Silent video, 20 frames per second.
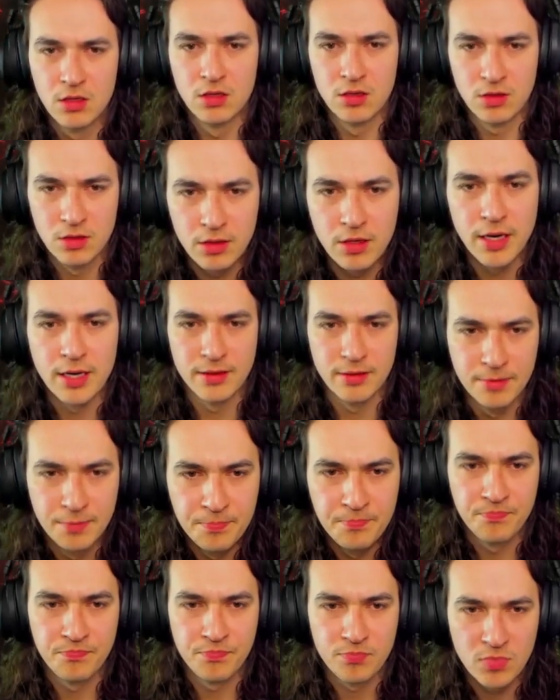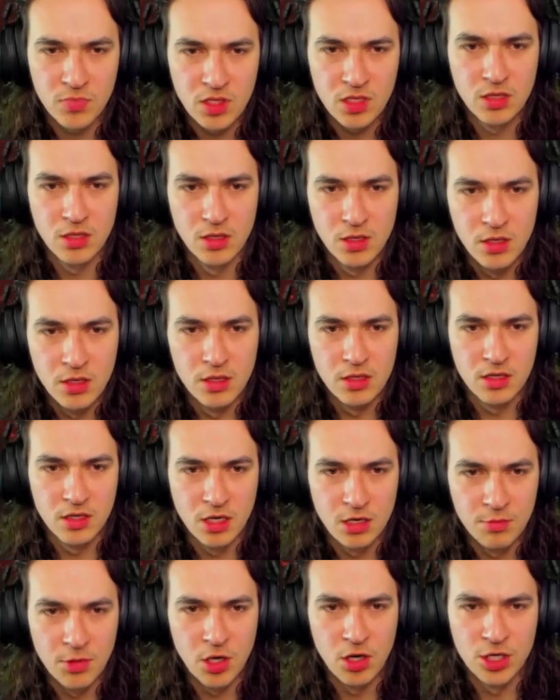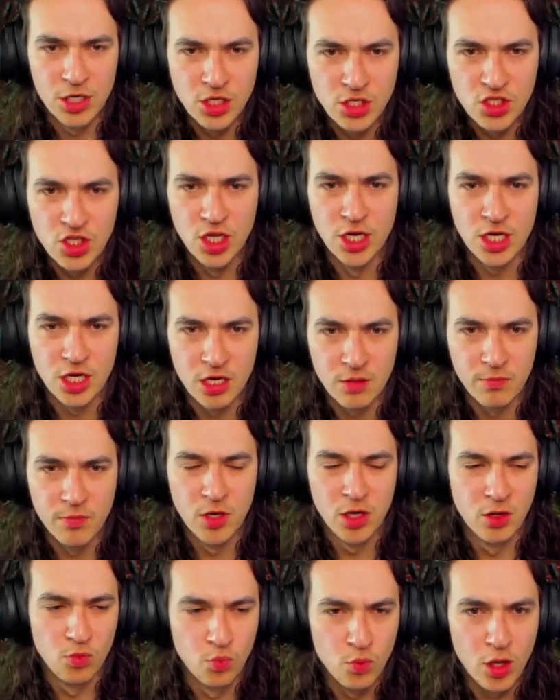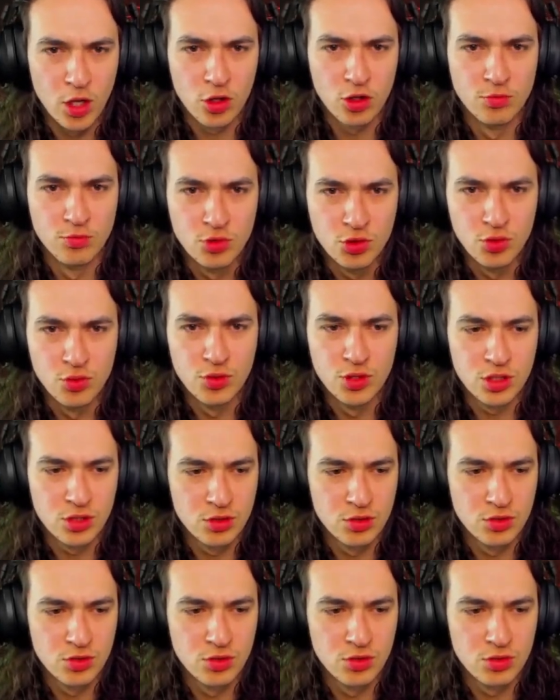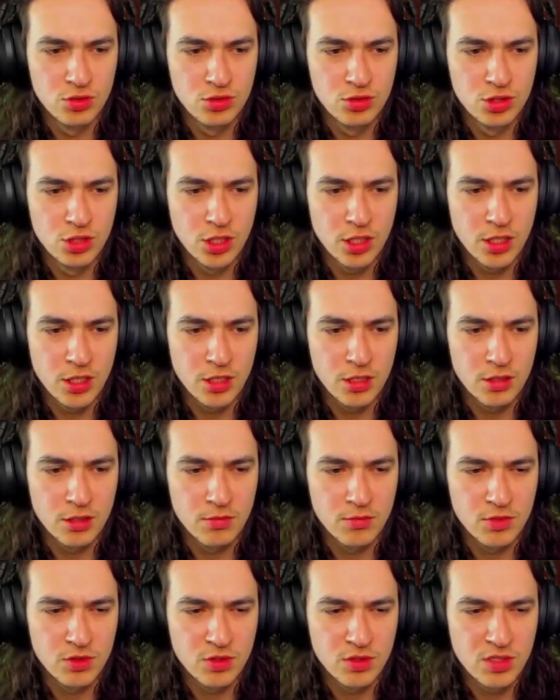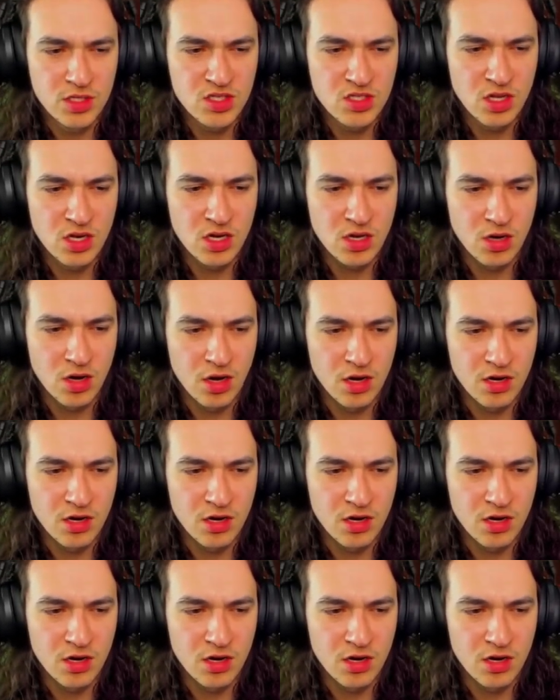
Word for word: Alright. Come on and slam, and welcome to the jam. Do these lock on